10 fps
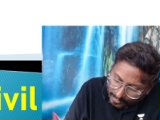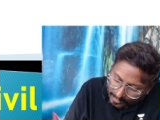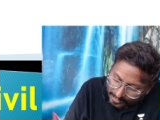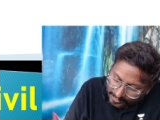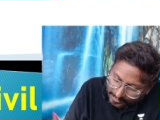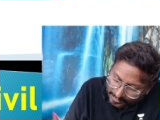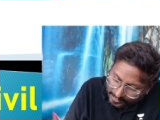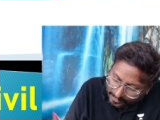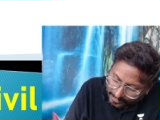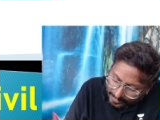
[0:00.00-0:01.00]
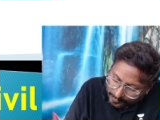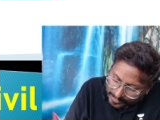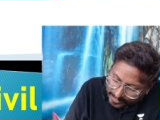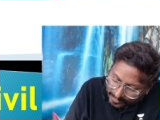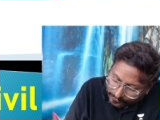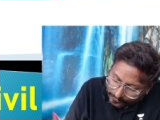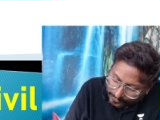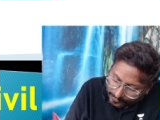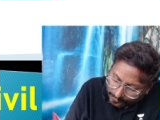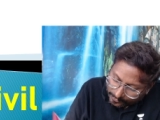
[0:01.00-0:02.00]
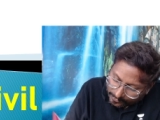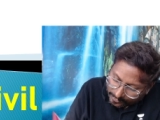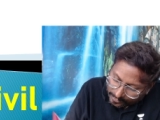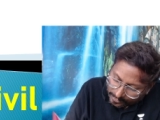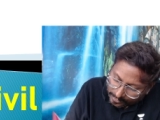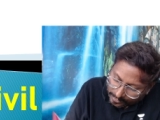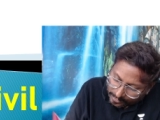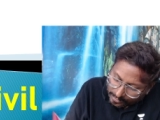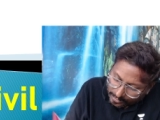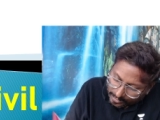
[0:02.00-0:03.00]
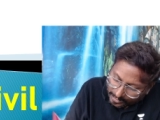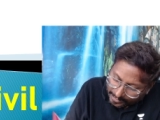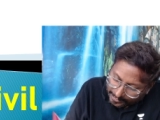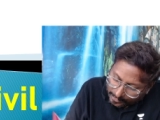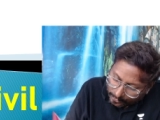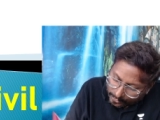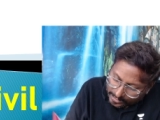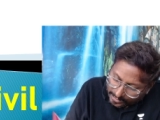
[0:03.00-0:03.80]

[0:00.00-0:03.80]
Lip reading: 100 times of hydrogen